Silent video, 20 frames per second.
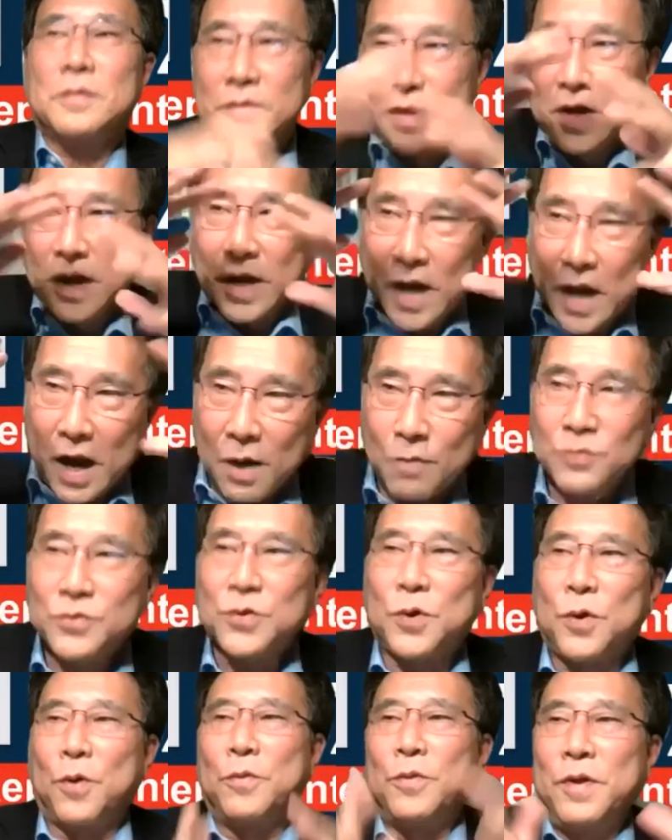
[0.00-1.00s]
the
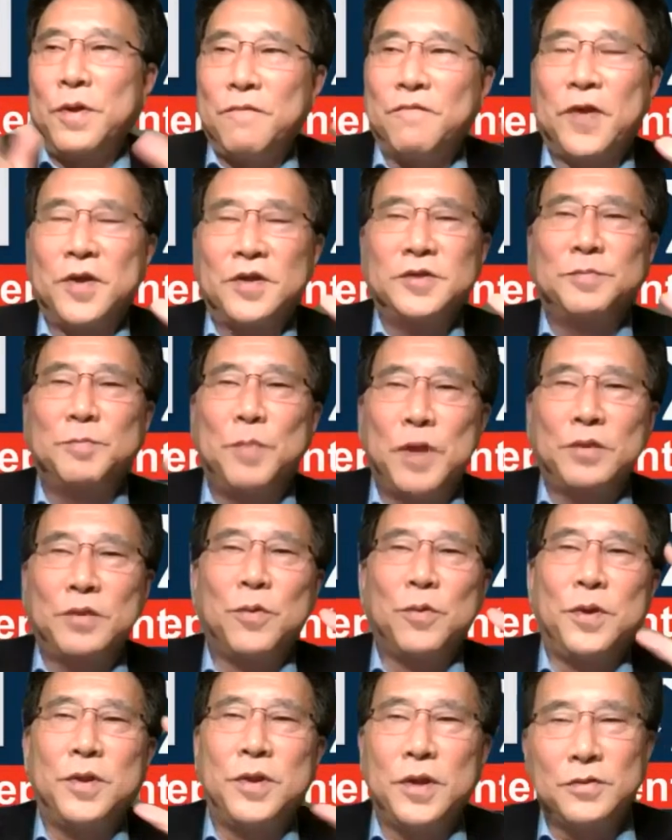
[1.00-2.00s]
cultural difference
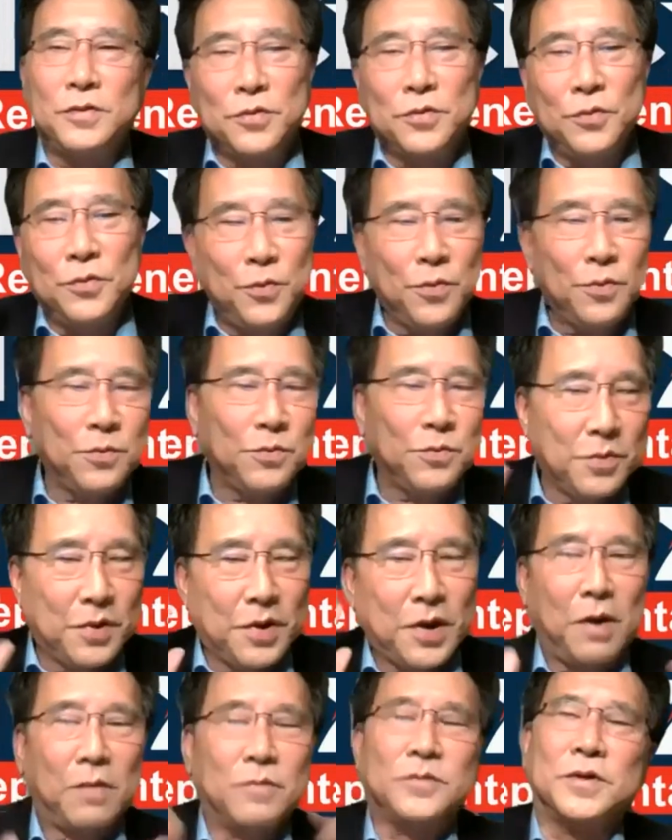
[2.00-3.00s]
between the two
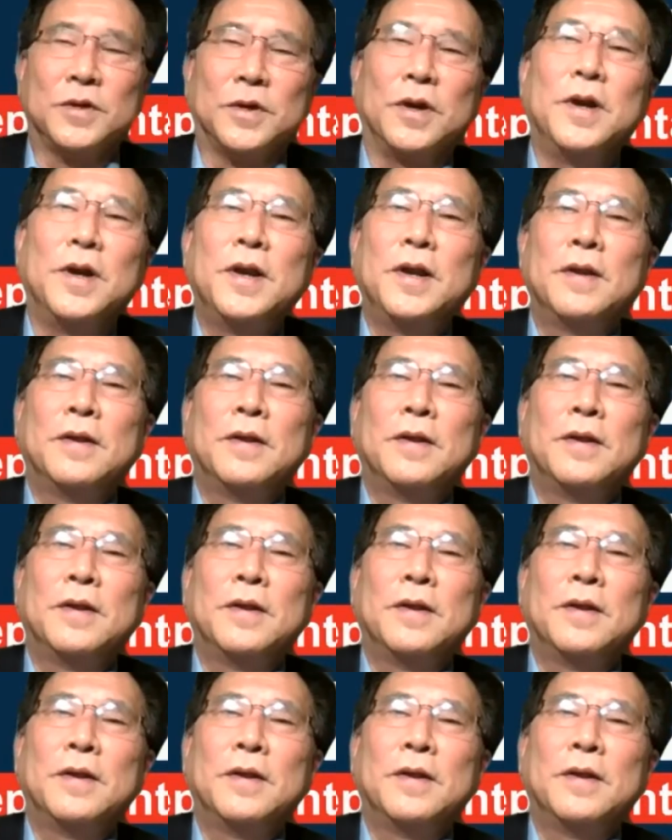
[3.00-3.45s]
cultures.